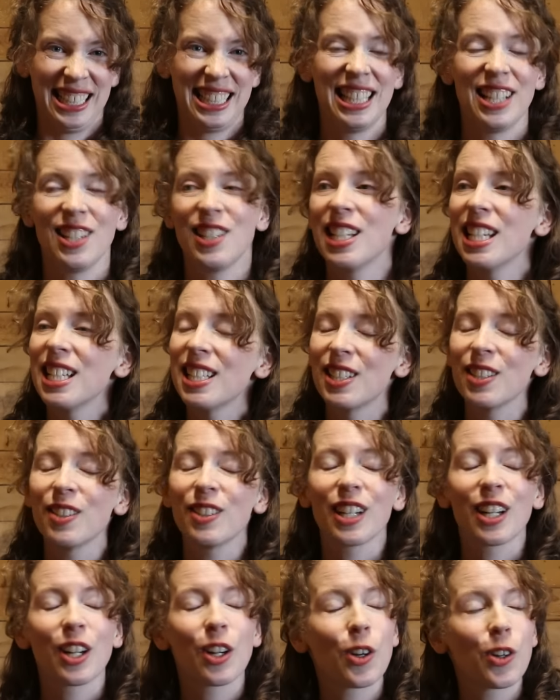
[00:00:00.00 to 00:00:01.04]
so she's
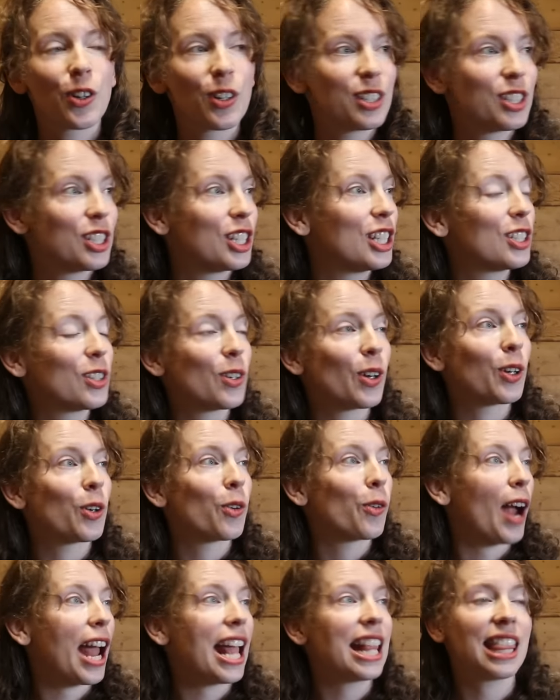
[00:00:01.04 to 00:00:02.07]
doing, a, she's doing
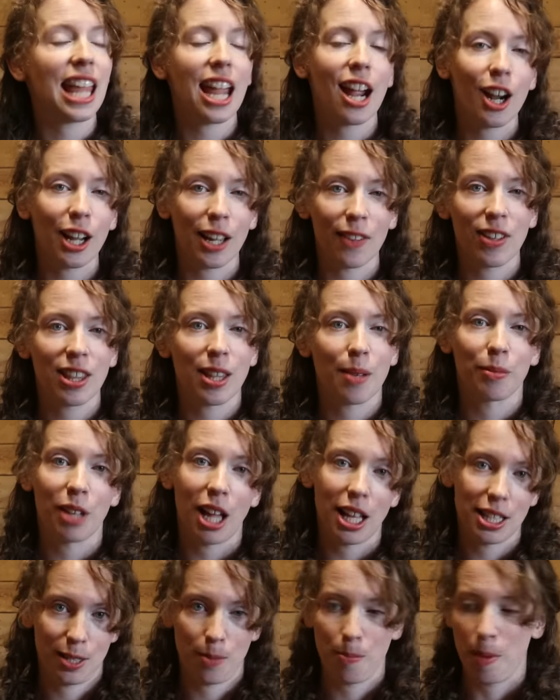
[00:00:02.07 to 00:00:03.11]
great there, giving them
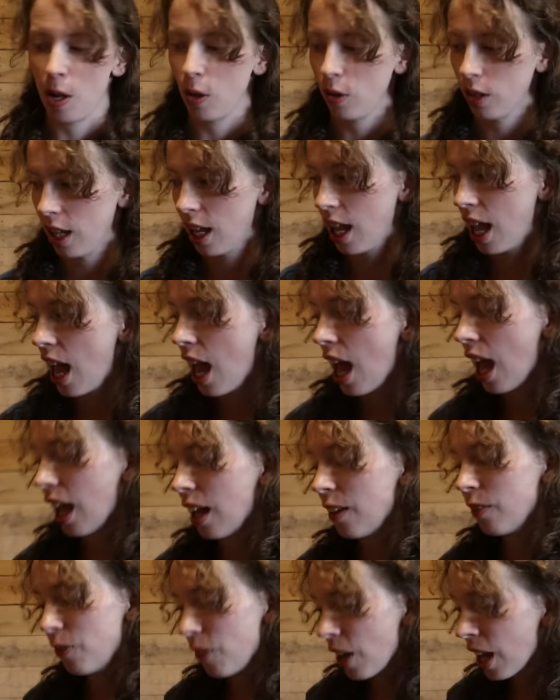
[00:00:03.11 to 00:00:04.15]
lots of milk.
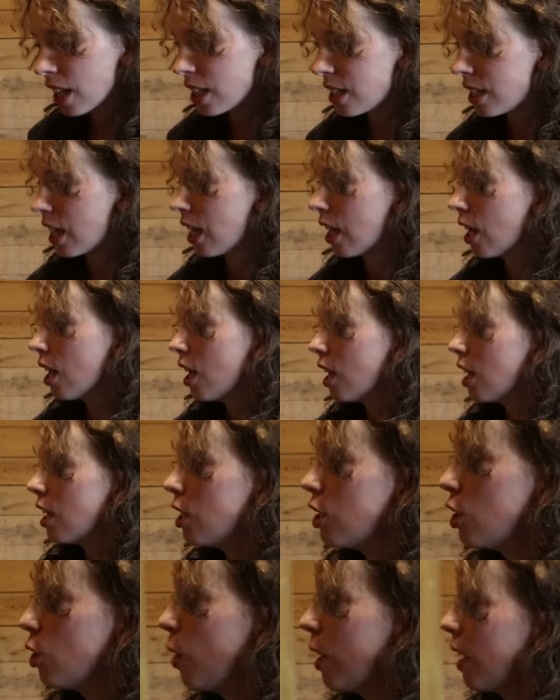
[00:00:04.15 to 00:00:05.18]
And Fancy
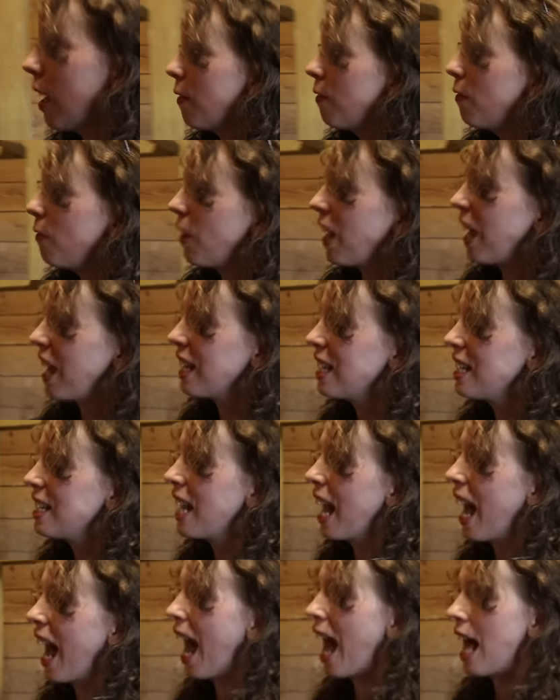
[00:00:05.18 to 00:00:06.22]
is doing a
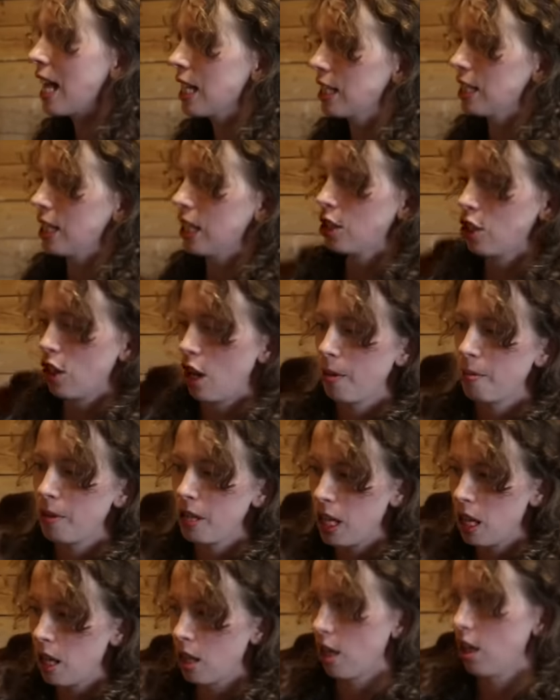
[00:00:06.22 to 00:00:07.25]
fantastic job
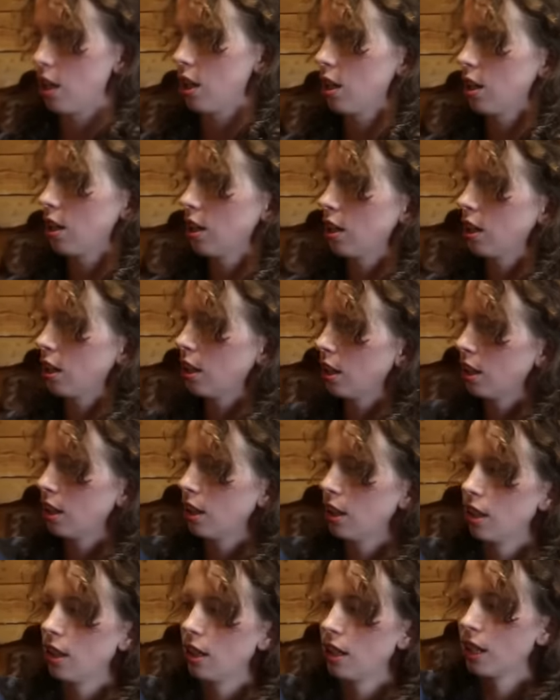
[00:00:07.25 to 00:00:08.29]
here,
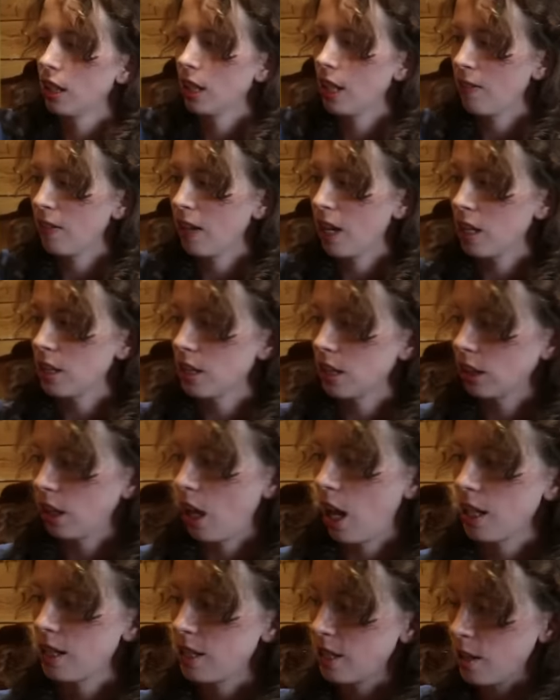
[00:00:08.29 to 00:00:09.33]
giving us
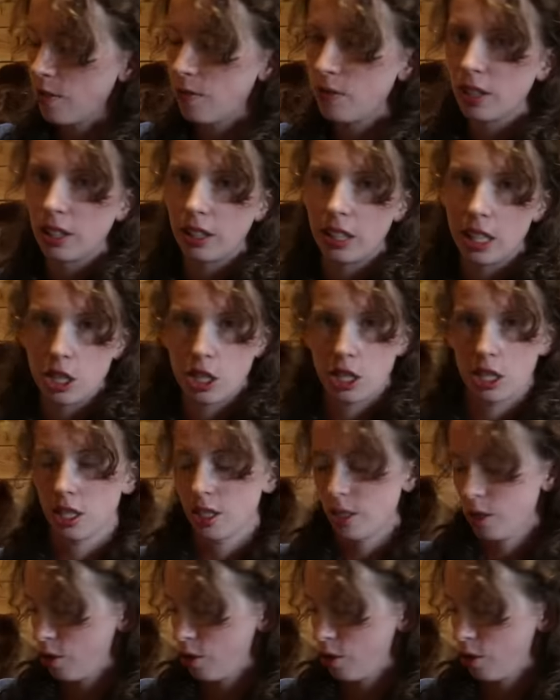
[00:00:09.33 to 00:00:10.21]
lots of delicious